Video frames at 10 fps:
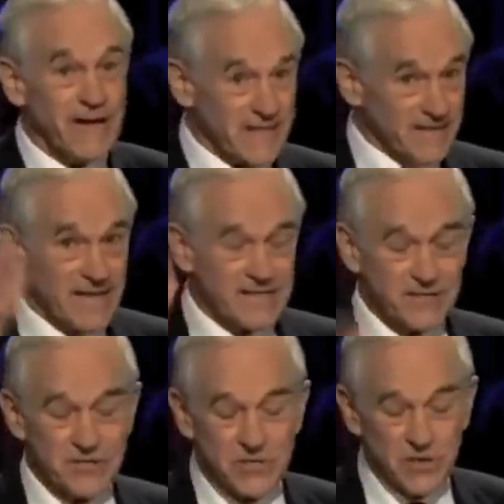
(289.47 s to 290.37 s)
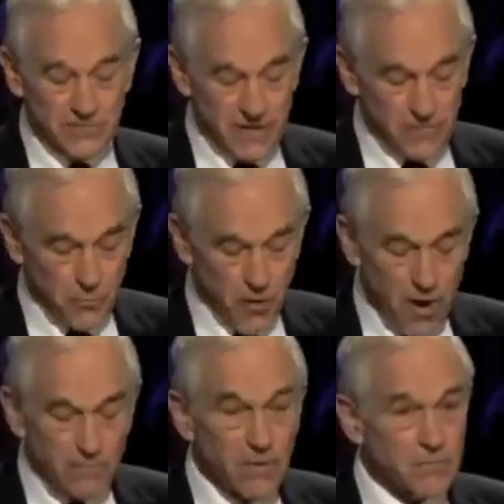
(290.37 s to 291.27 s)
and they think that's going to solve our
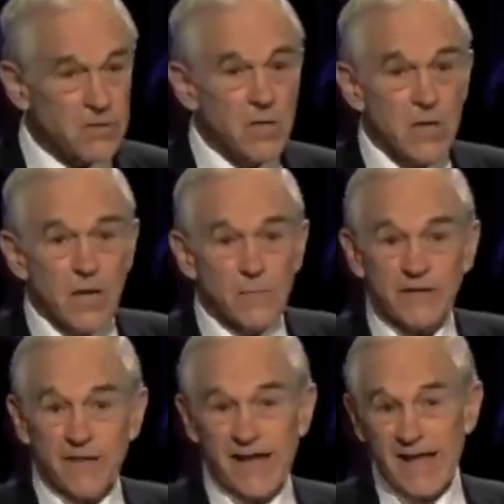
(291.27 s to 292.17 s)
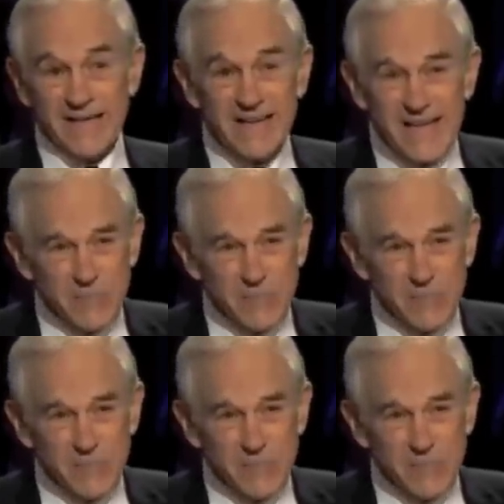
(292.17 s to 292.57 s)
problem. But if I had to